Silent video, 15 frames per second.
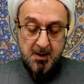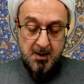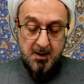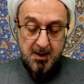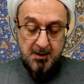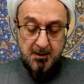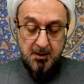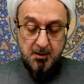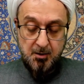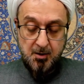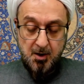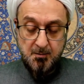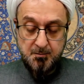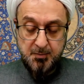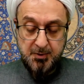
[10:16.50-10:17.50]
and
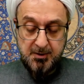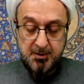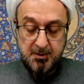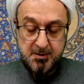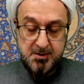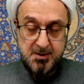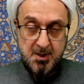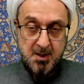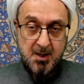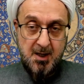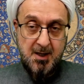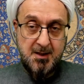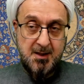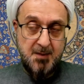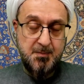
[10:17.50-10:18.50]
incompetence
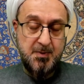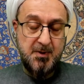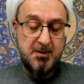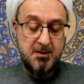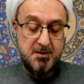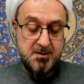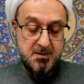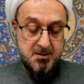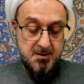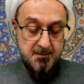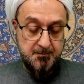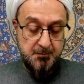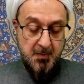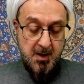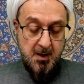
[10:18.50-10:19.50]
and
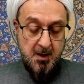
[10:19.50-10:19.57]
nepotism,